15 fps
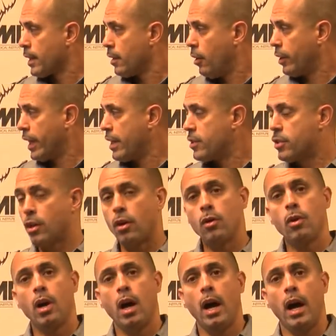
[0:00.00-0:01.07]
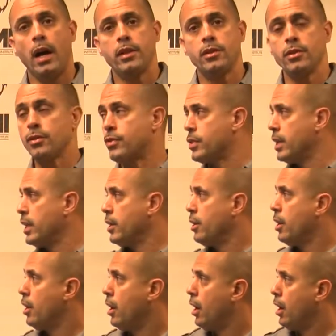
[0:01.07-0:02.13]
Okay, so as you see,
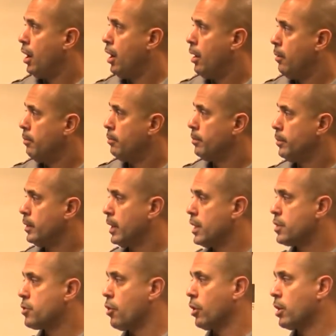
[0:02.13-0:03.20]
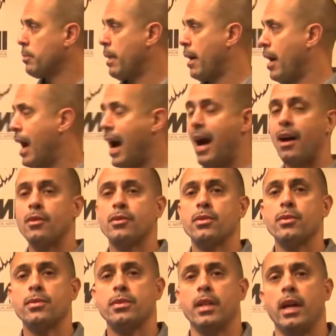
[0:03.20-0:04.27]
let's talk about how to
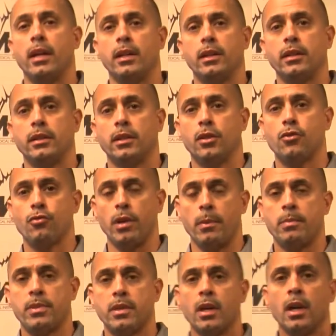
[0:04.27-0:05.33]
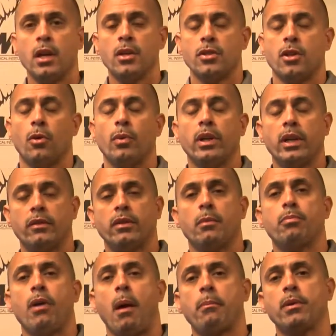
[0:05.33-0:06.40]
set the drips. So we give the
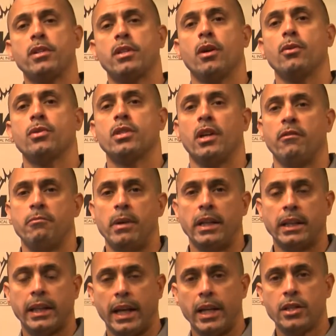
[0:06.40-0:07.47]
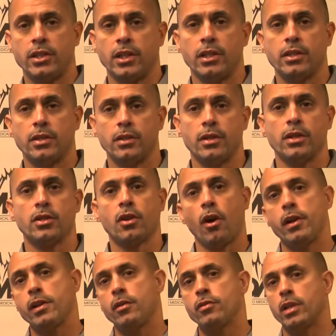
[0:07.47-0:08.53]
proper dose of medication to this
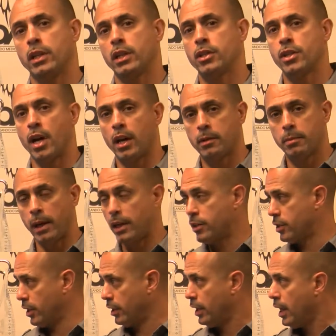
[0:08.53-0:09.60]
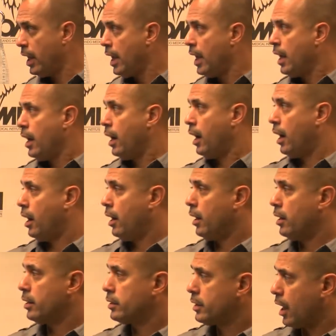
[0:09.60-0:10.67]
cardiogenic shock patient.
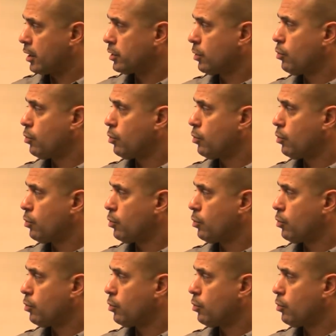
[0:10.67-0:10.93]
Dr.